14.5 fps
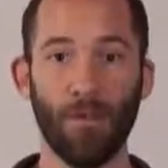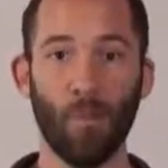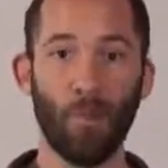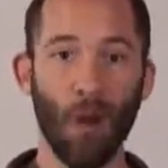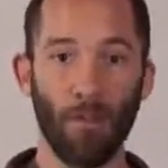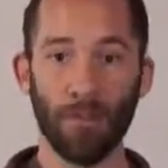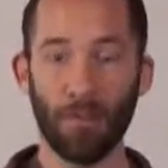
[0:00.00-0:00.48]
You
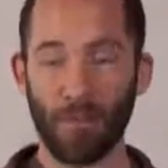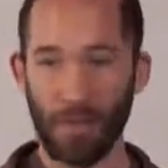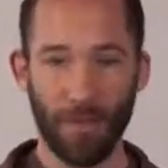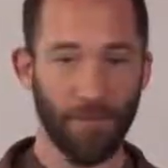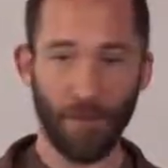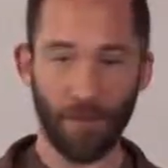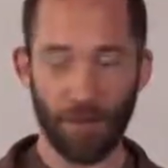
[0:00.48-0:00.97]

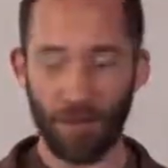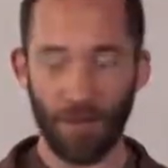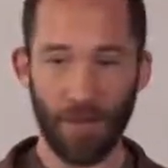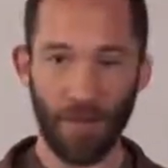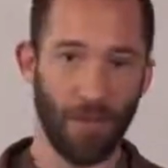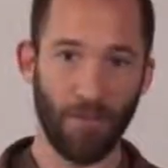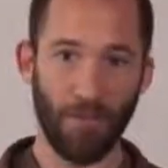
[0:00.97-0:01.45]
probably
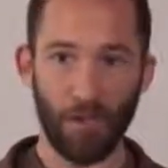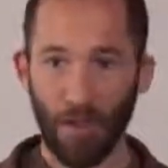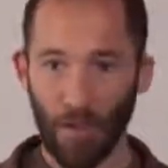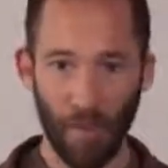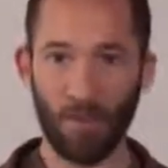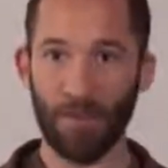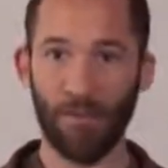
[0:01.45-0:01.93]
couldn't even
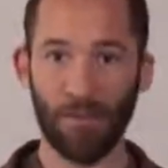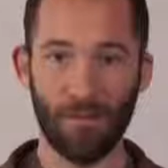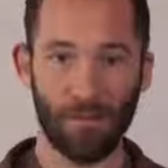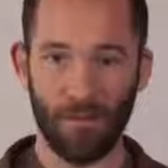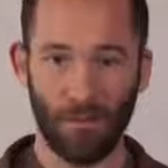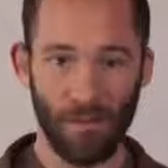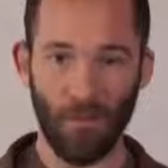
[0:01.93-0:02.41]
do it
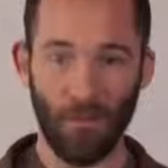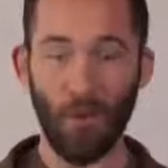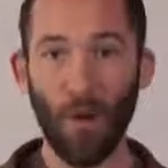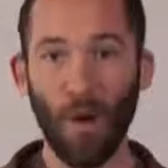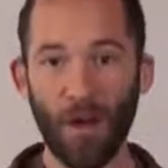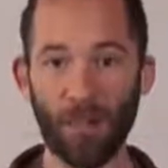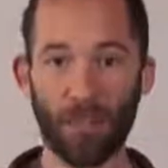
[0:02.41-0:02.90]
if
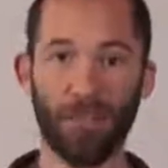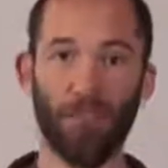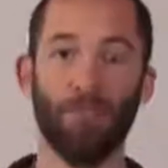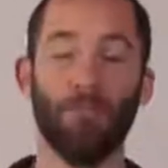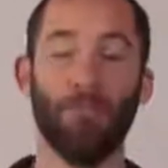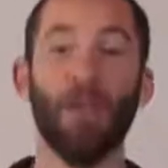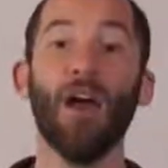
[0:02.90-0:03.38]
you wanted
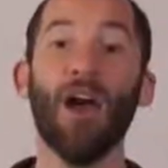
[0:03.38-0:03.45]
to.